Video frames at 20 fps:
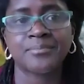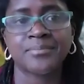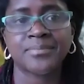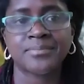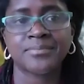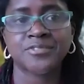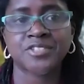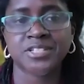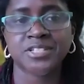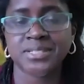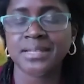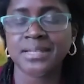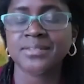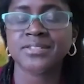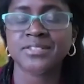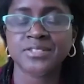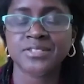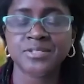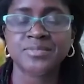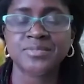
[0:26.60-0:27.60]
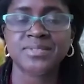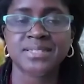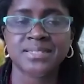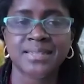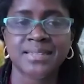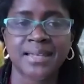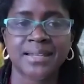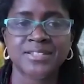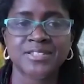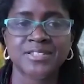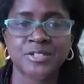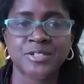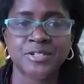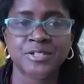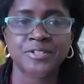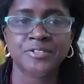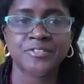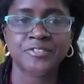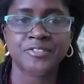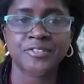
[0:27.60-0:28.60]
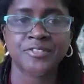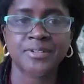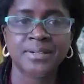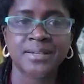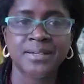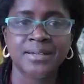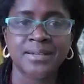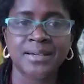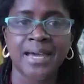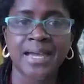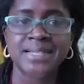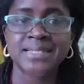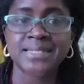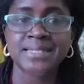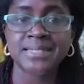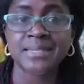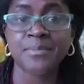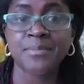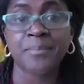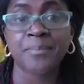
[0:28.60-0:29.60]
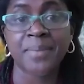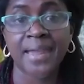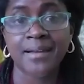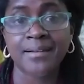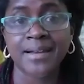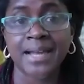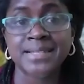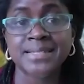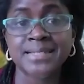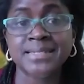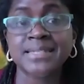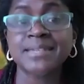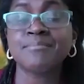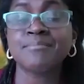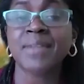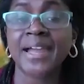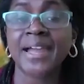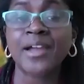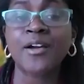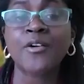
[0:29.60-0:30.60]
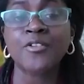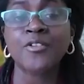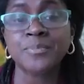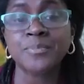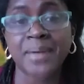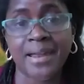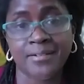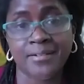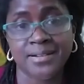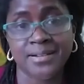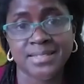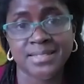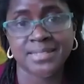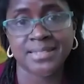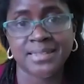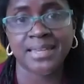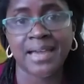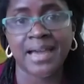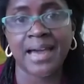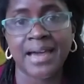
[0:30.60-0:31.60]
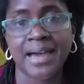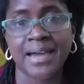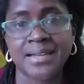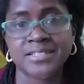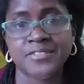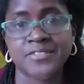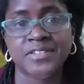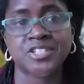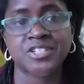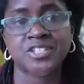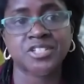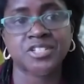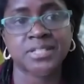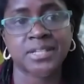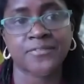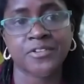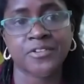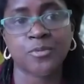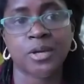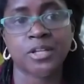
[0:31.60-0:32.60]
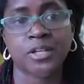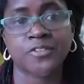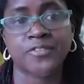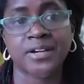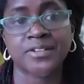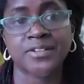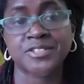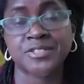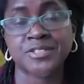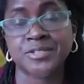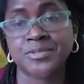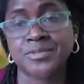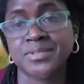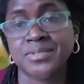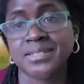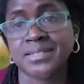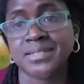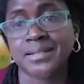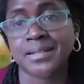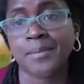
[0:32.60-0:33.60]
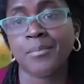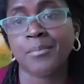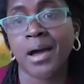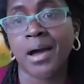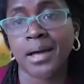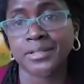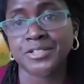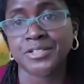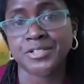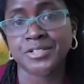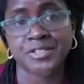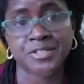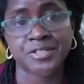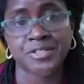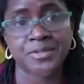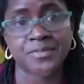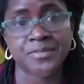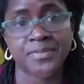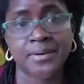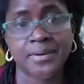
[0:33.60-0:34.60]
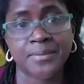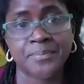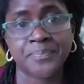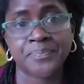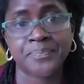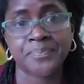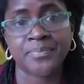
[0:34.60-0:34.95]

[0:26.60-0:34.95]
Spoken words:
just like the students that I serve. I see my own parents in the eyes of each and every one of our students, and I'm honored to serve them.